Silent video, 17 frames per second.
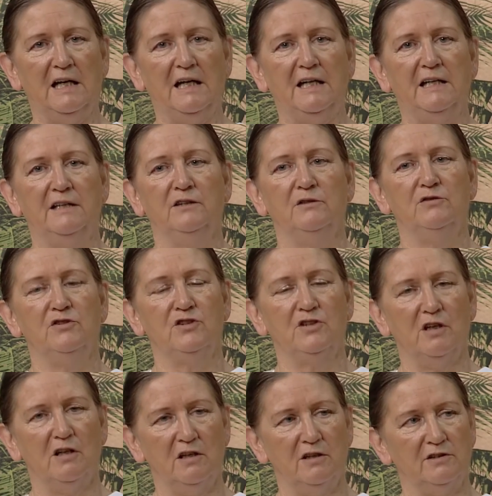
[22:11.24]
and you
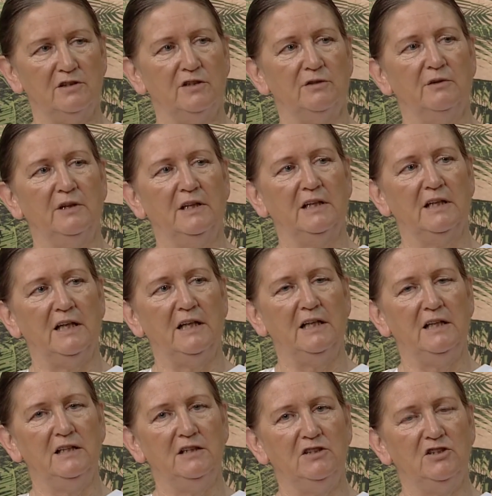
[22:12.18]
start to
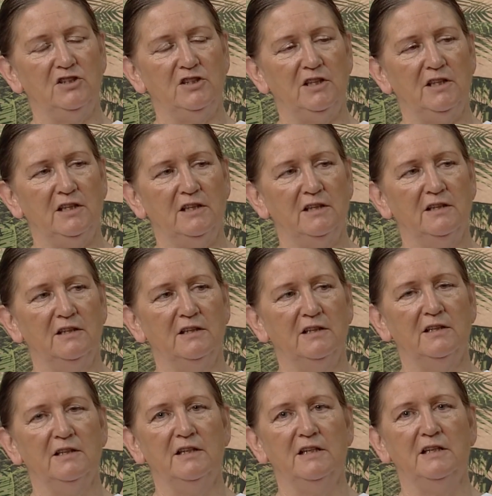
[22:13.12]
engage
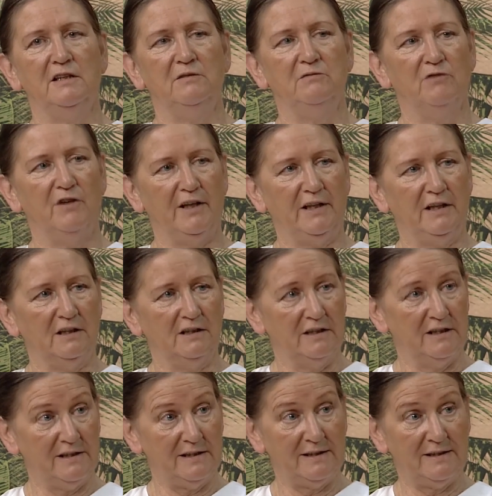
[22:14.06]
in the
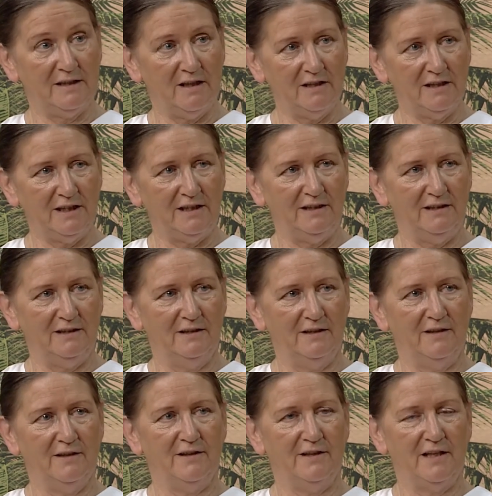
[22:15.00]
regular study
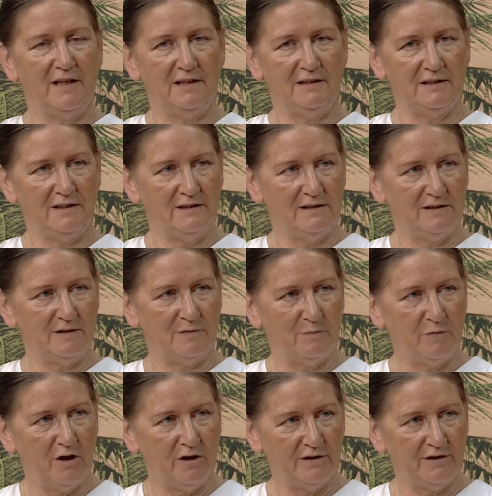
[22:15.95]
that is
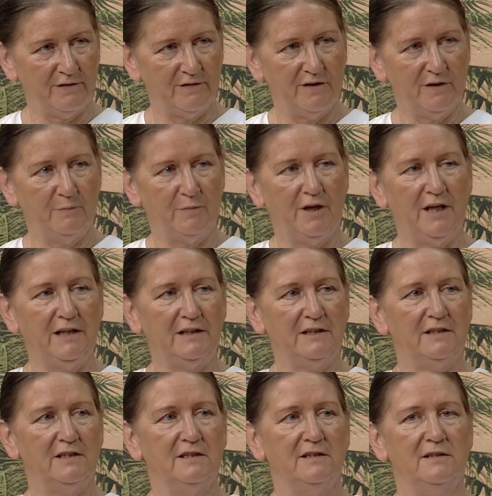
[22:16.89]
part of the
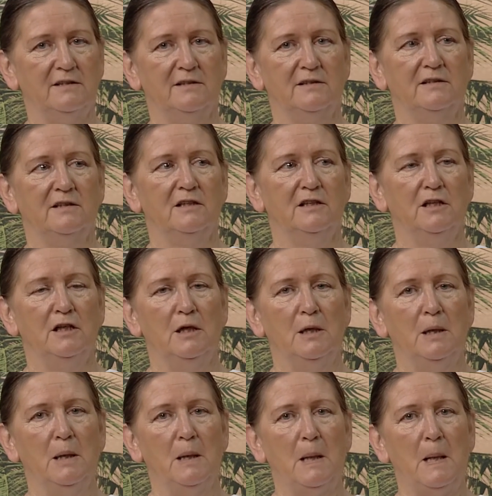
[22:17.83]
practice,
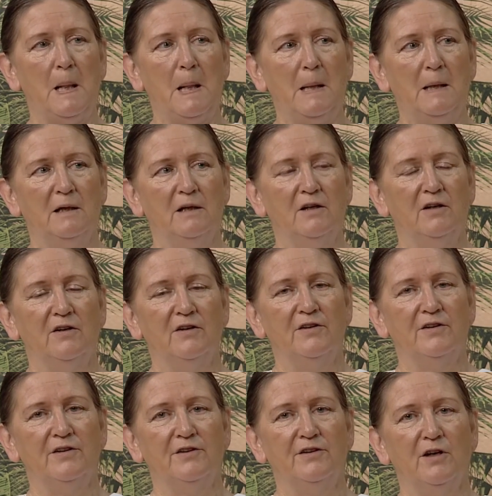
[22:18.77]

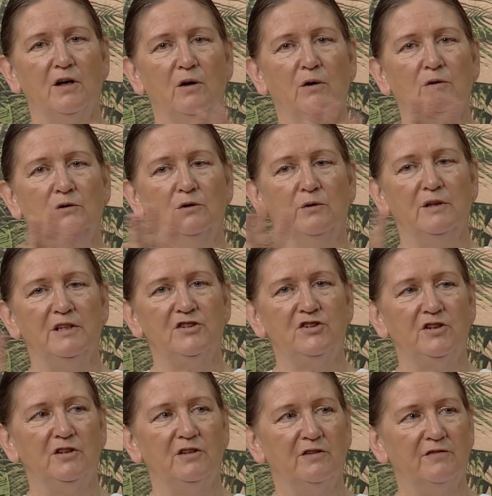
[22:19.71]
the whole
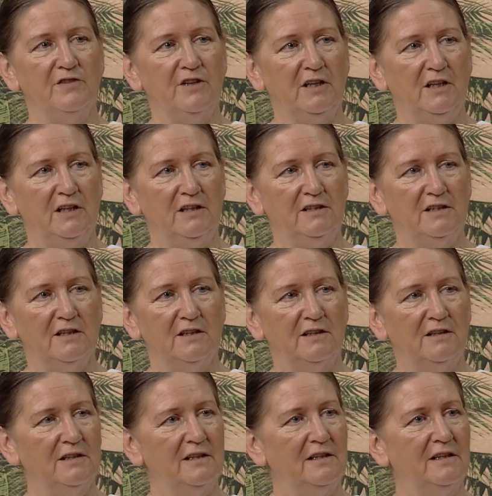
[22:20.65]
question of the
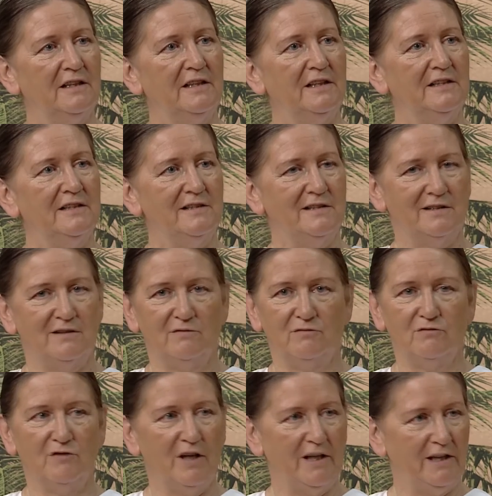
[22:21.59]
Gita is
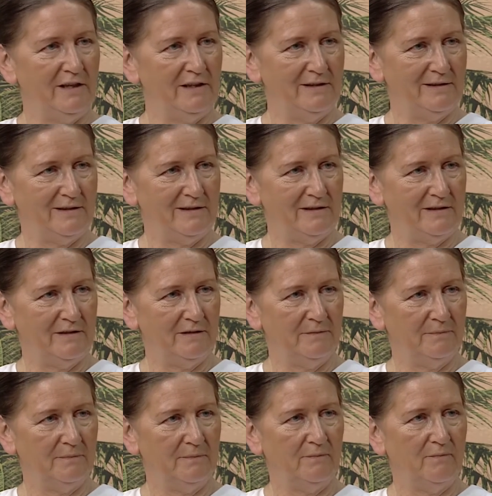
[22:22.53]
raised,
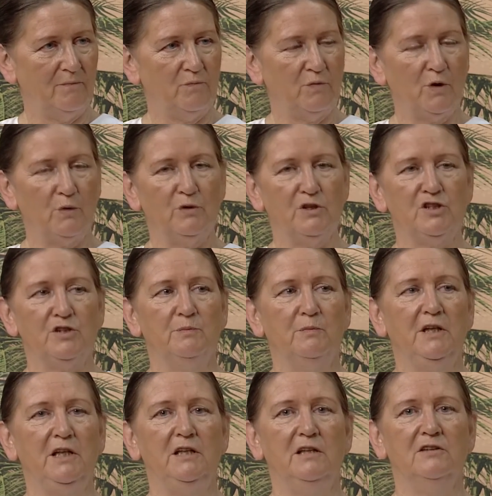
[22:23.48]
which
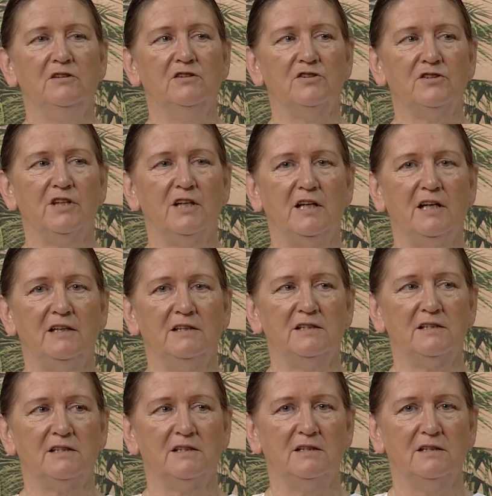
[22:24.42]
means
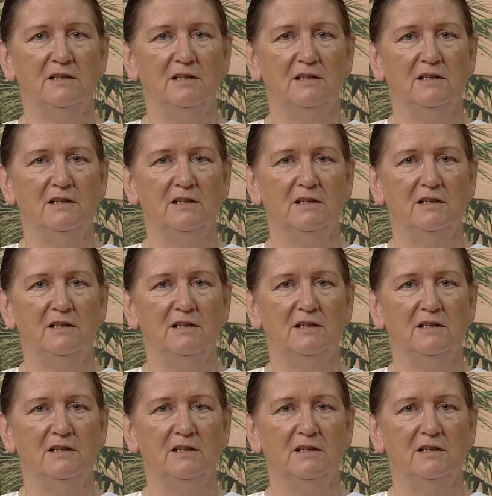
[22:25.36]
that